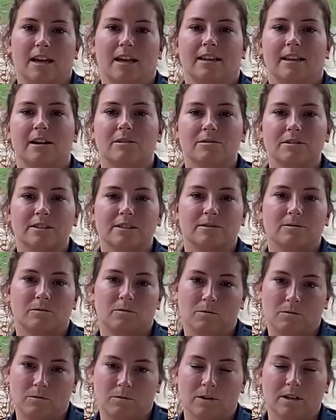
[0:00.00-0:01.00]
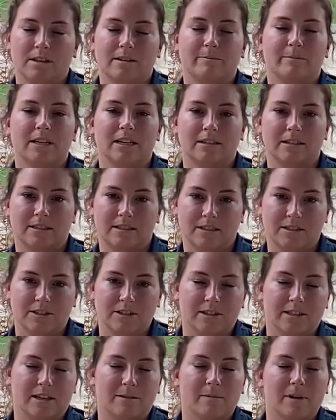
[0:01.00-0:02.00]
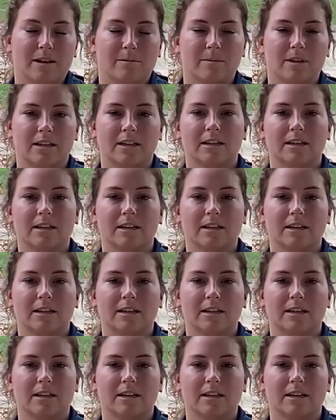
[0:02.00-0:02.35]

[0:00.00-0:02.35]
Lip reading: And that was one of the big decisions that made me